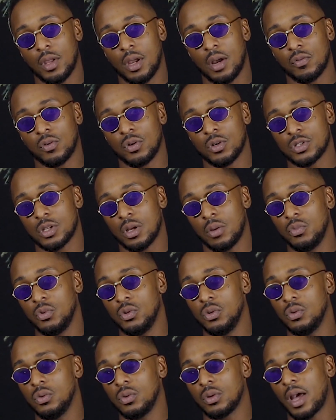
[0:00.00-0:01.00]
I've got some
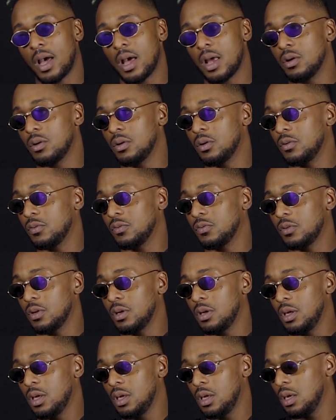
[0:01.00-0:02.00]
new kind of
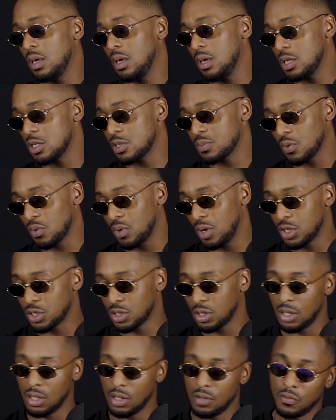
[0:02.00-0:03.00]

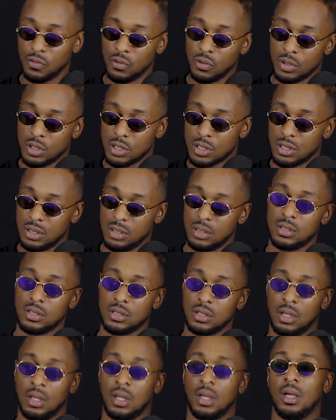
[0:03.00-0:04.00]
inspiration and influences,
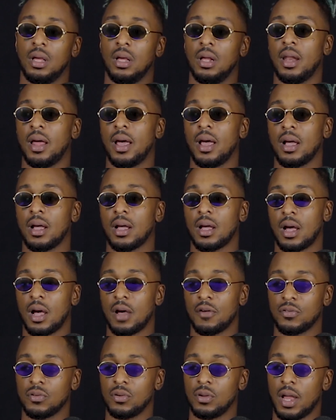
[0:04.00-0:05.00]
like, I
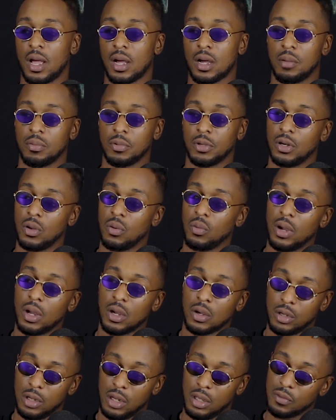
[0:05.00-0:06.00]
feel like I'm going to
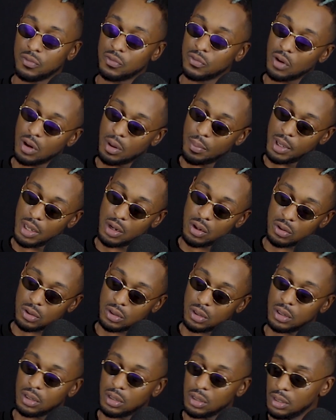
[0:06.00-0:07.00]
work on it for a bit
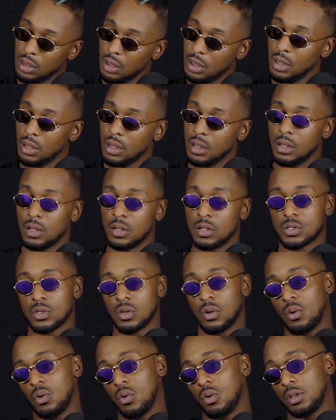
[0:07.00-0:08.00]
longer.
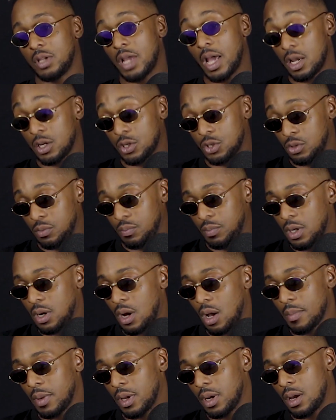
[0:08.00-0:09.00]
So that should be
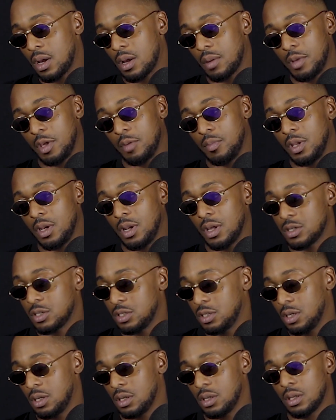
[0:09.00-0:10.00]
coming out maybe
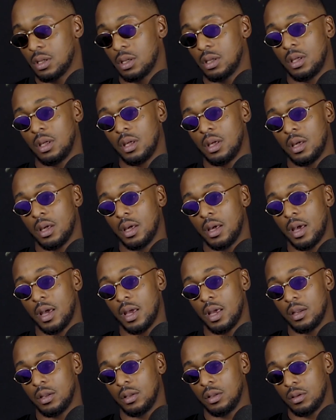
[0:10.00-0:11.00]
next year.
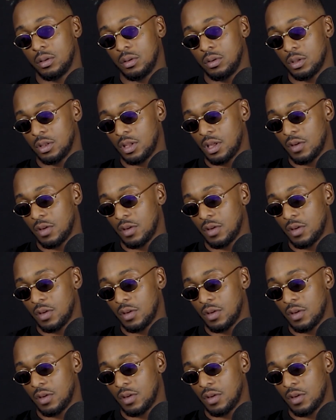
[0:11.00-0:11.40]
And you're